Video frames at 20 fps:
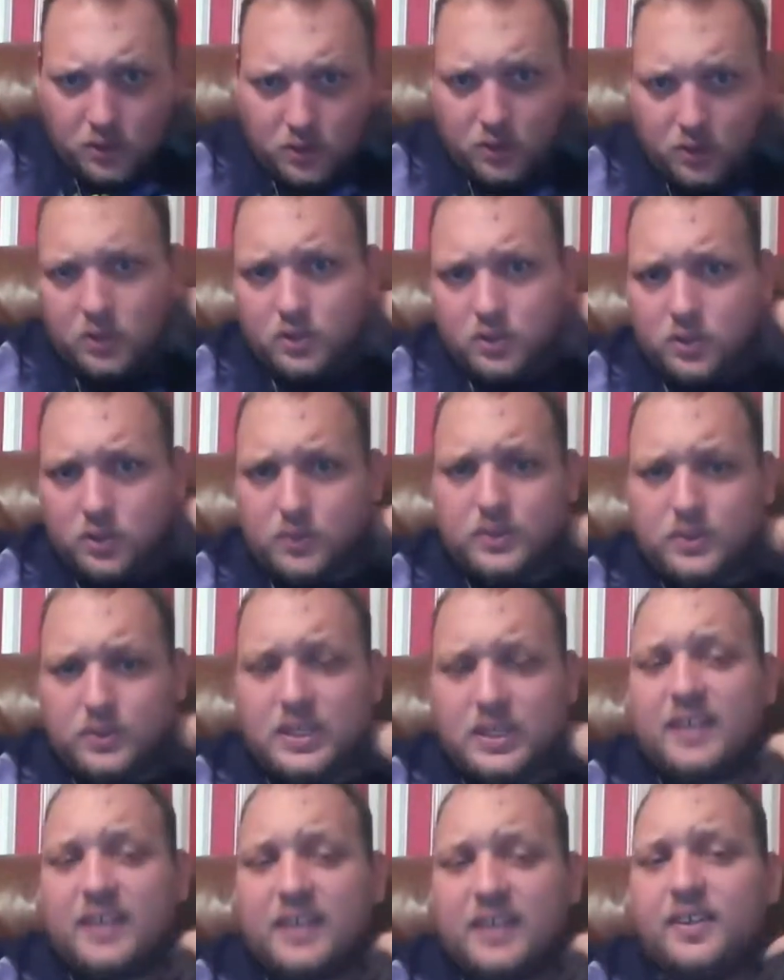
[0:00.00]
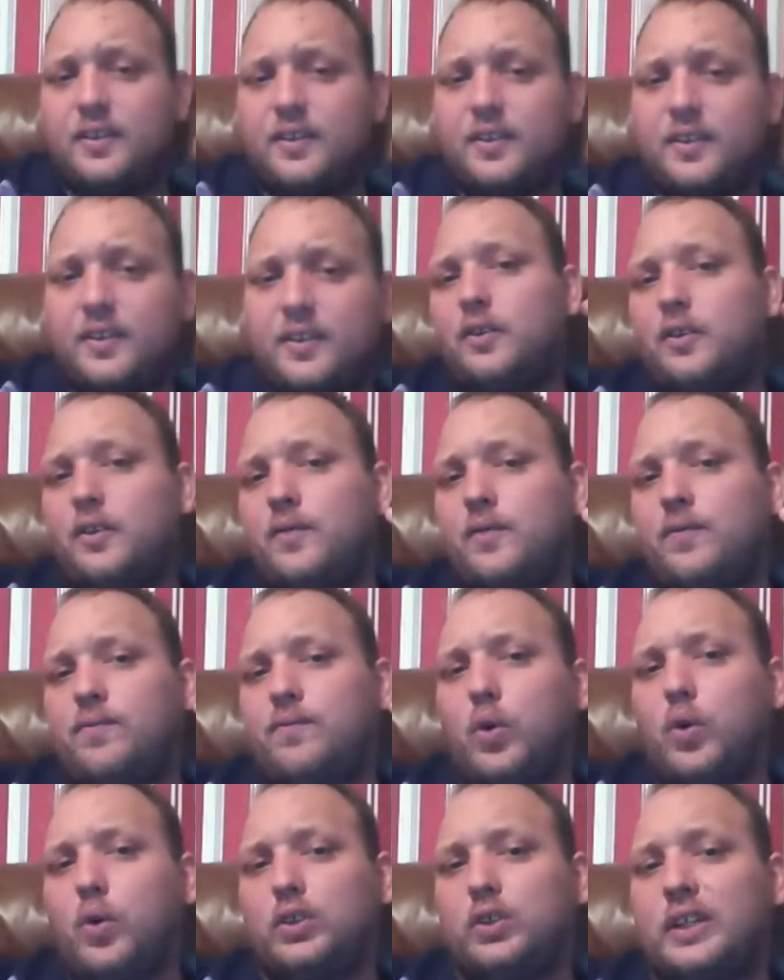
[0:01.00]
So technically there's
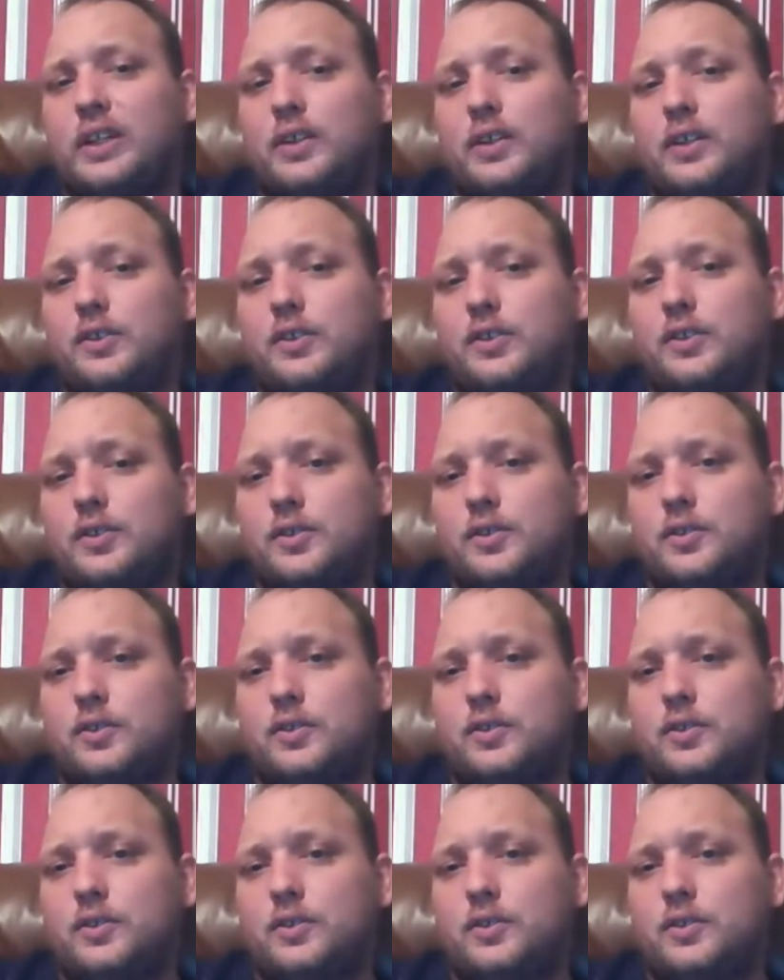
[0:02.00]
4 channels,